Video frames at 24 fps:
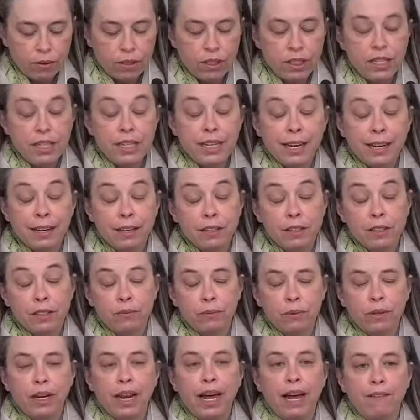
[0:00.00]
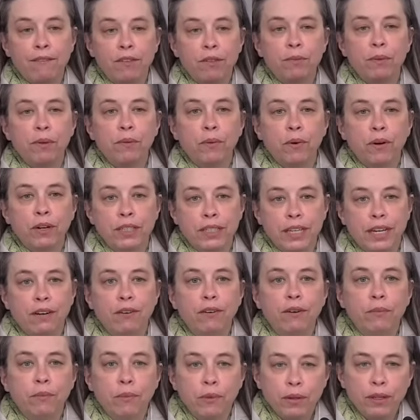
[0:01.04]
those details will have to be worked
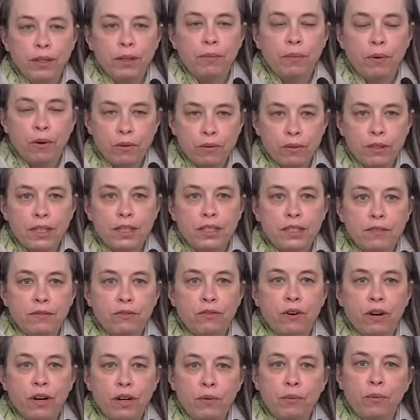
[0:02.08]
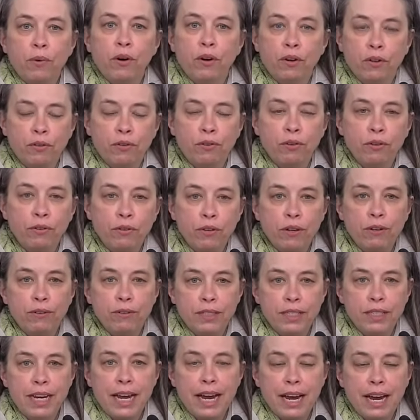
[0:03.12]
out, and we're in the process of trying to work through
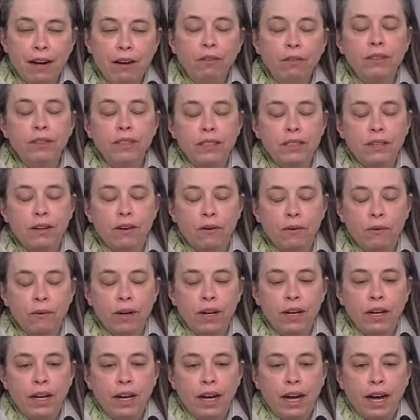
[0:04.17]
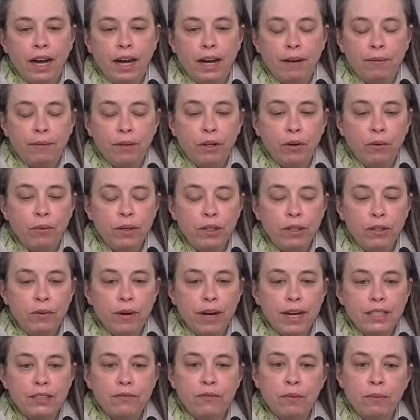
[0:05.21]
those now. So, we
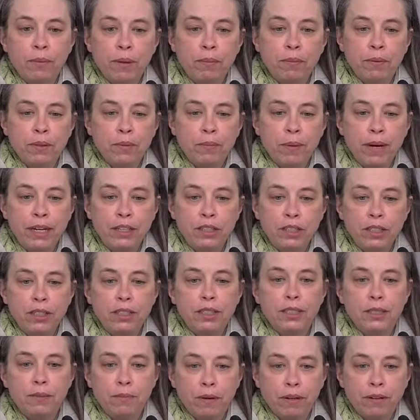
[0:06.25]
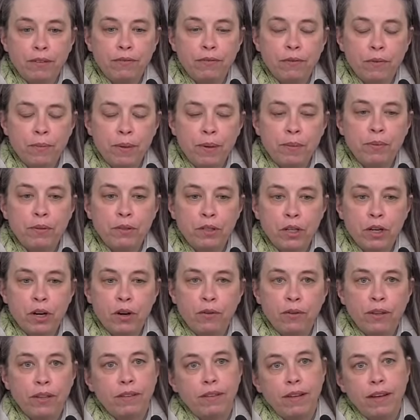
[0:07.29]
do ask for people's patience, but for people to
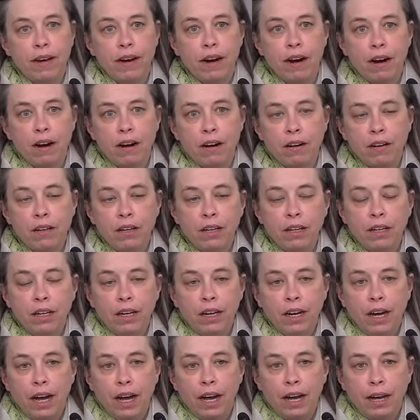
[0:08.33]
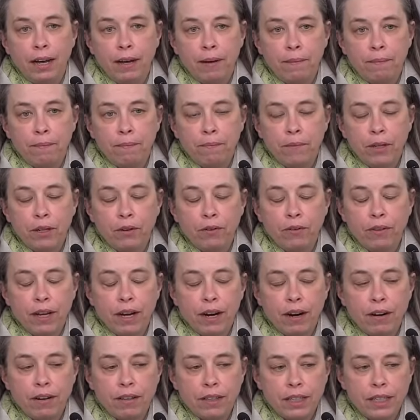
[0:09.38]
know that they are,
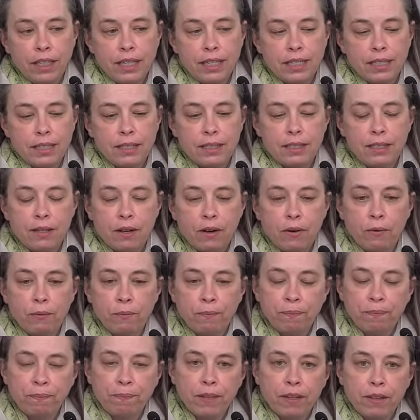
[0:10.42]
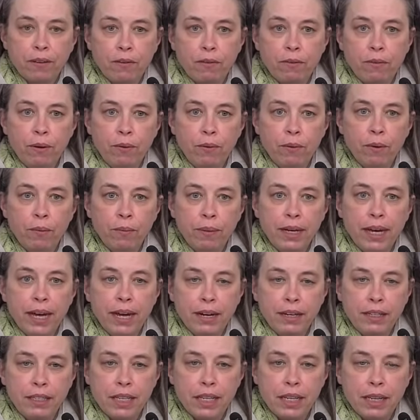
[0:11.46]
they are on the list. So we will be
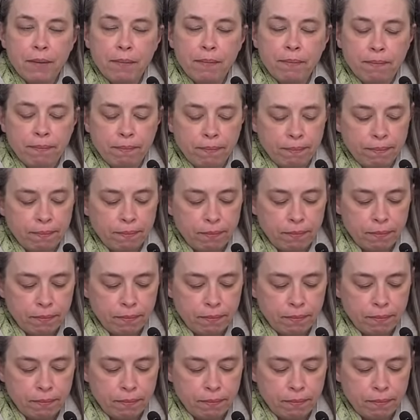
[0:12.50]
getting to them.